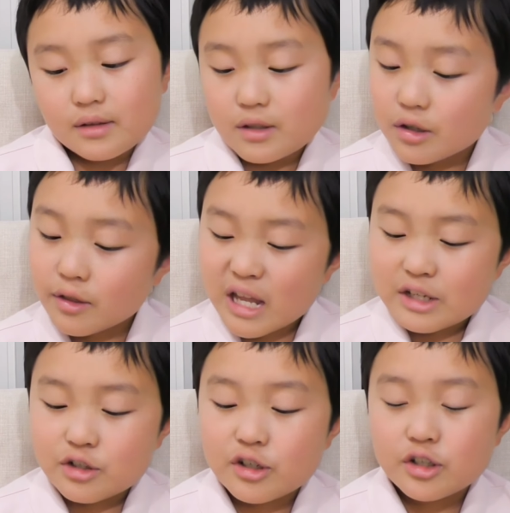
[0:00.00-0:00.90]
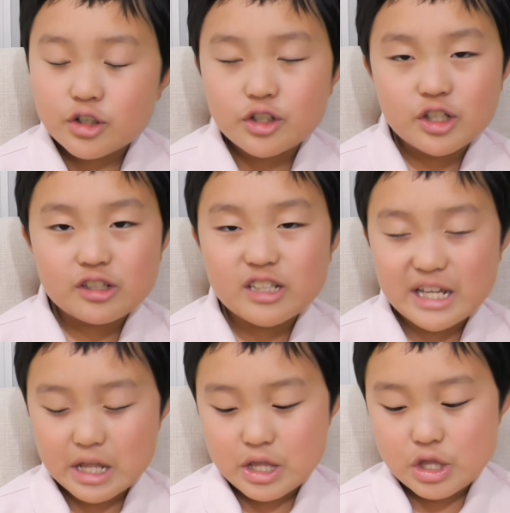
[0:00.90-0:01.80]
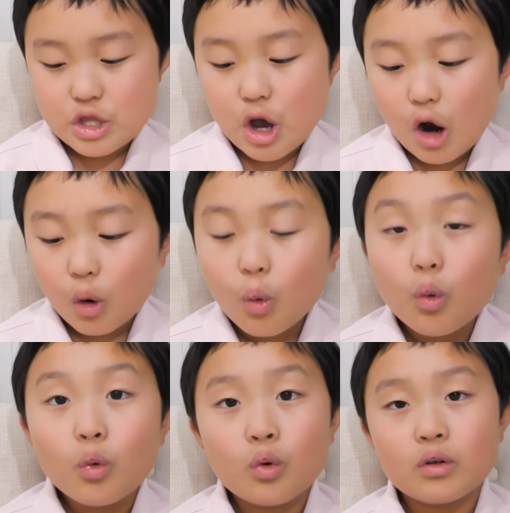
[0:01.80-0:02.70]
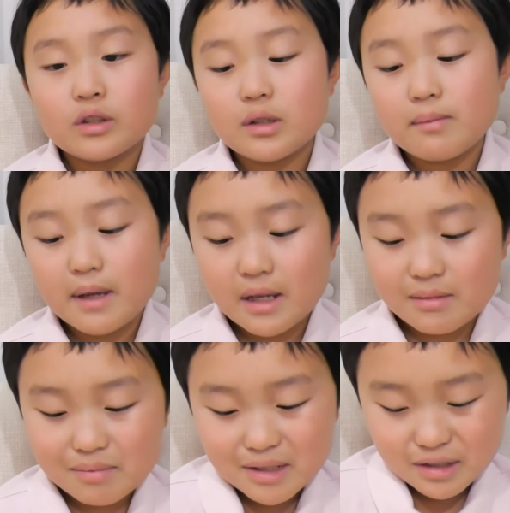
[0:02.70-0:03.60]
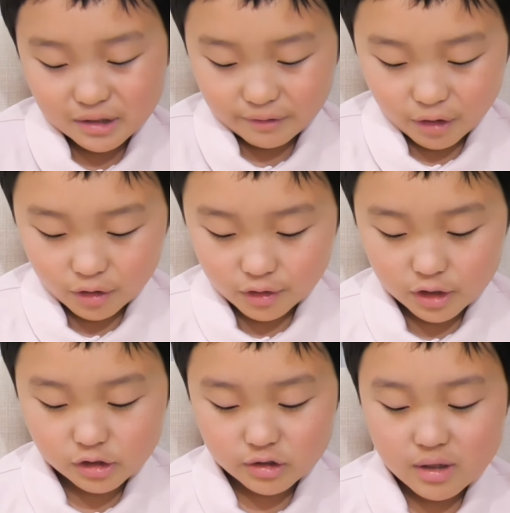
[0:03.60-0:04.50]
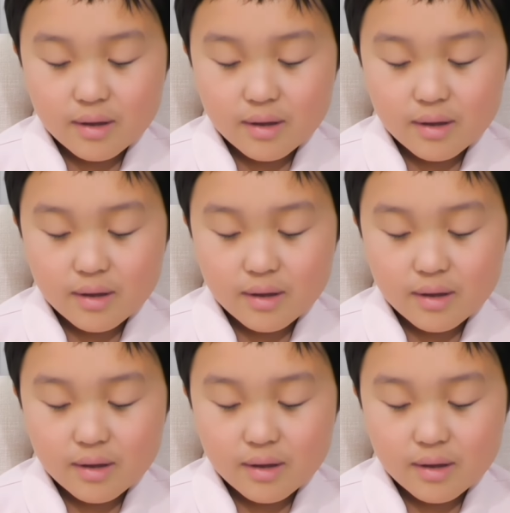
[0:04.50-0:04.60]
do you think that cheerleader should just say no to Min because of all this?